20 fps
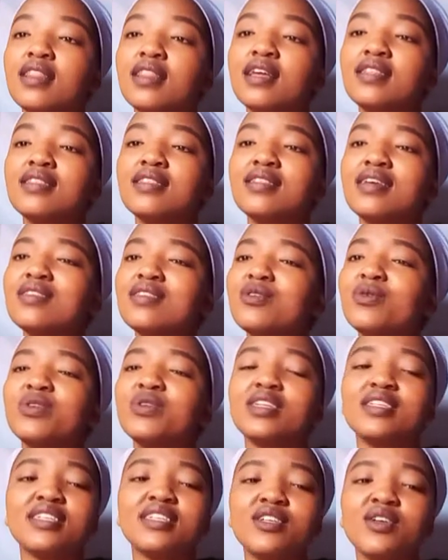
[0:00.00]
That's so
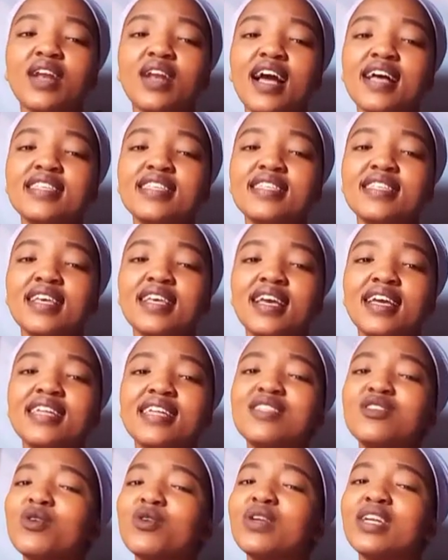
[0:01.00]
ridiculous.
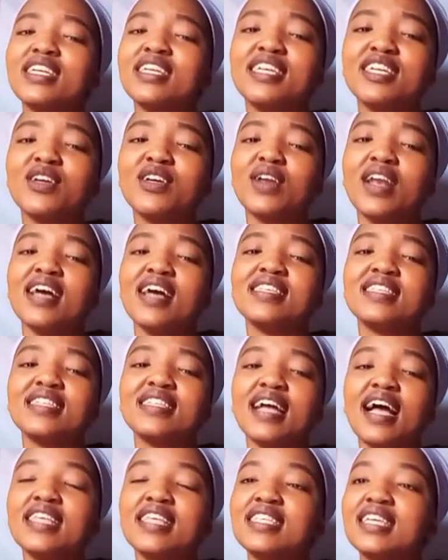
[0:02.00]
It's so ridiculous.
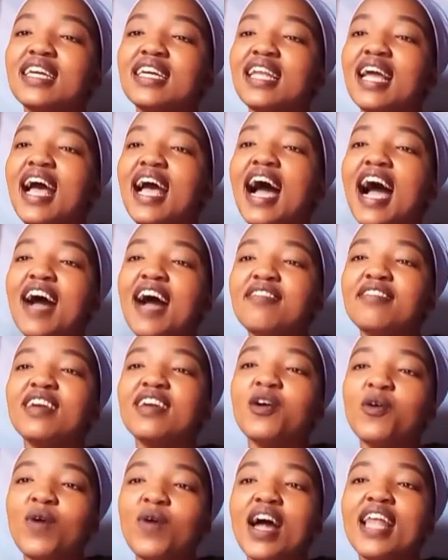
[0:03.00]
As in
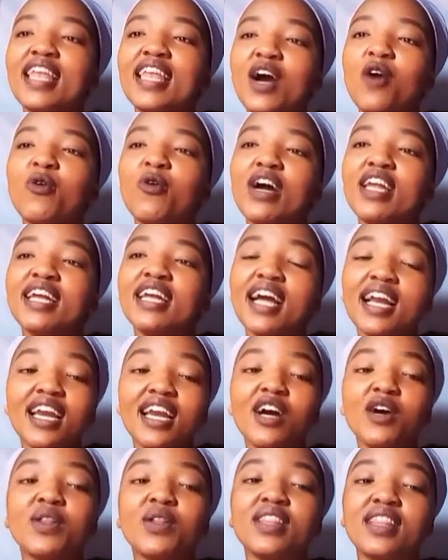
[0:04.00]
having one
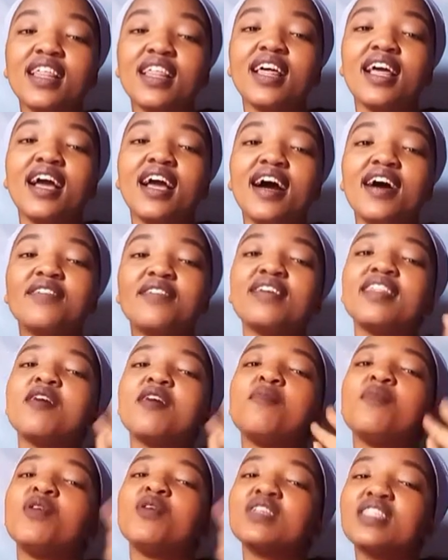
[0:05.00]
cloth for
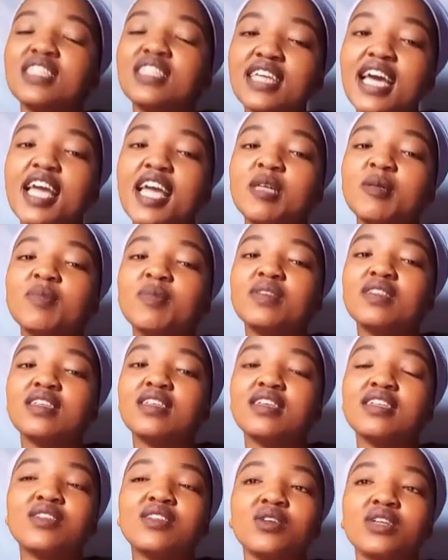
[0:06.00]
the most times,
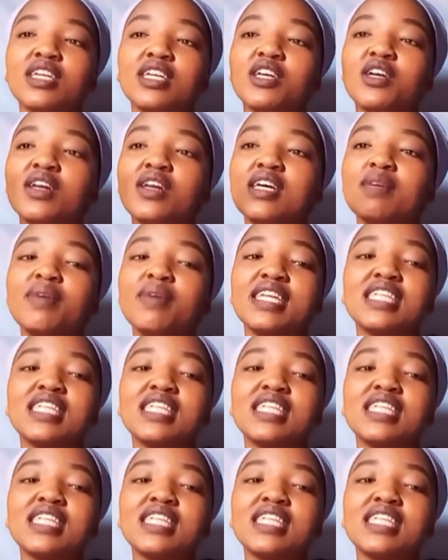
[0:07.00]
it's so ridiculous.